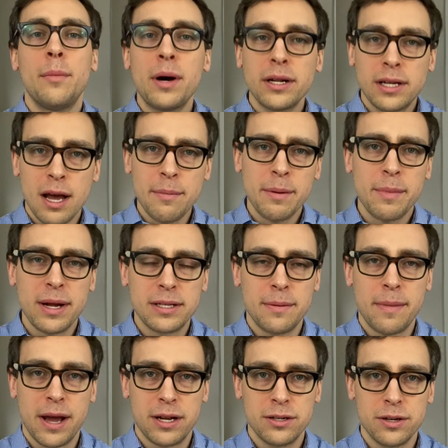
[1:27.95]
But coming back to
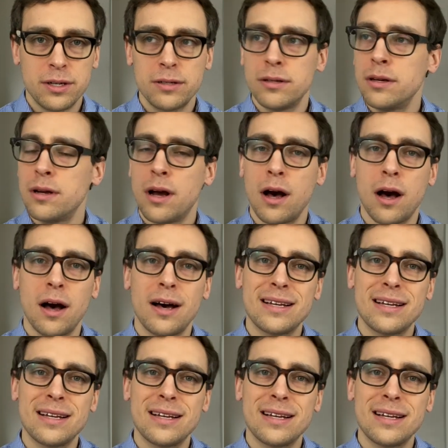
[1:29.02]
Mandarin. Uh,